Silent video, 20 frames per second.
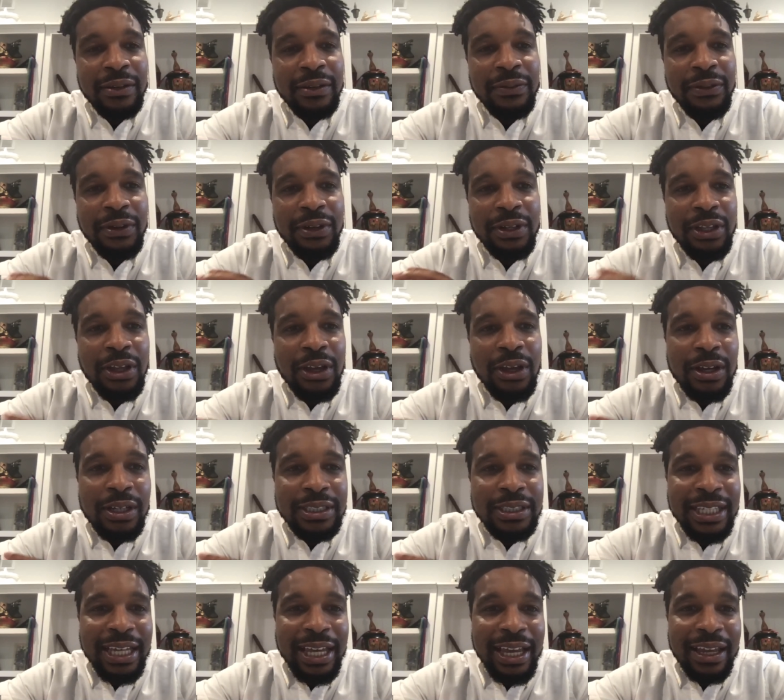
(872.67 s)
for a long
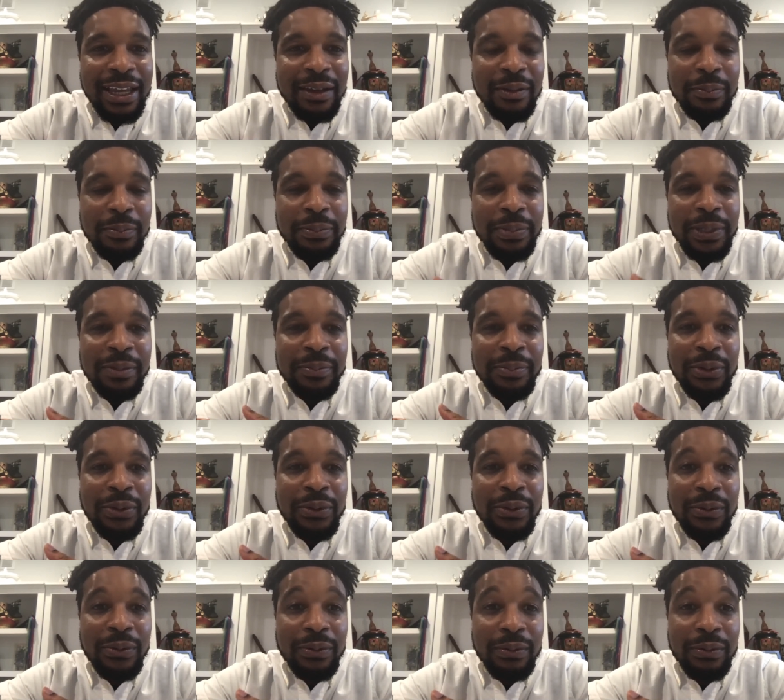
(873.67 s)
time
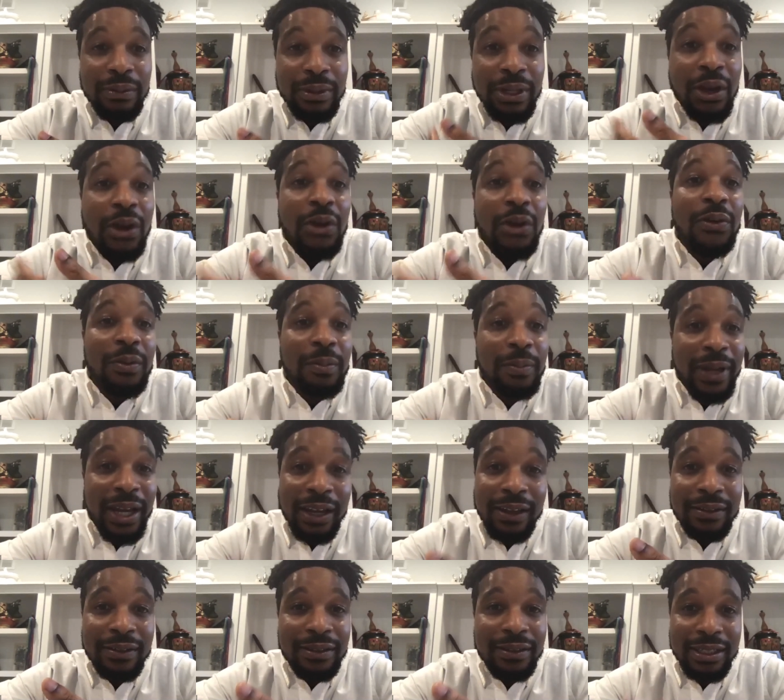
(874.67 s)
people know
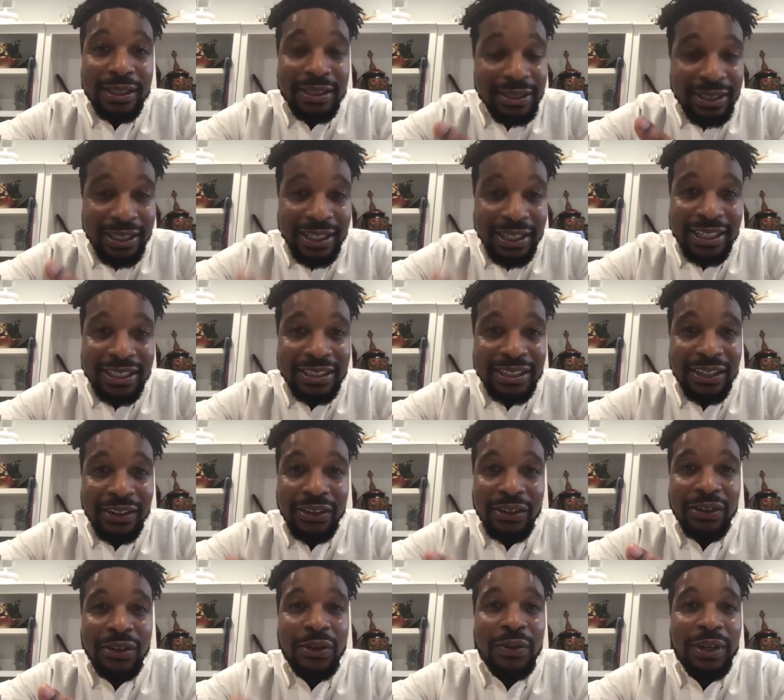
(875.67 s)
about these things that
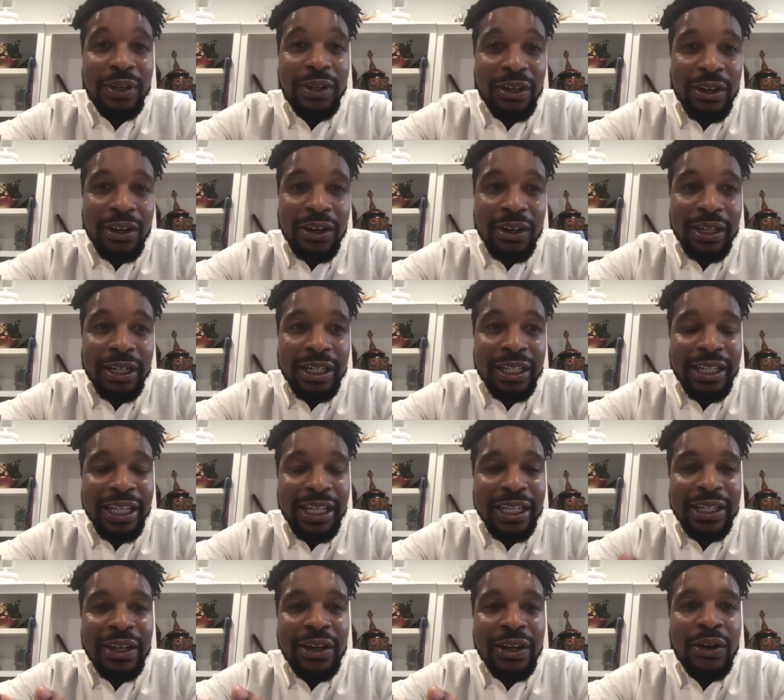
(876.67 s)
are going on and
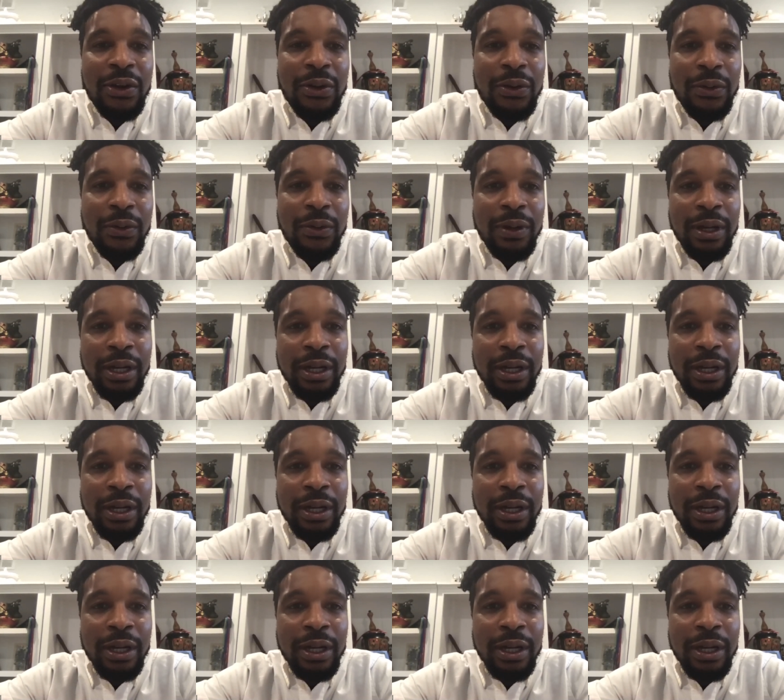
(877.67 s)
they know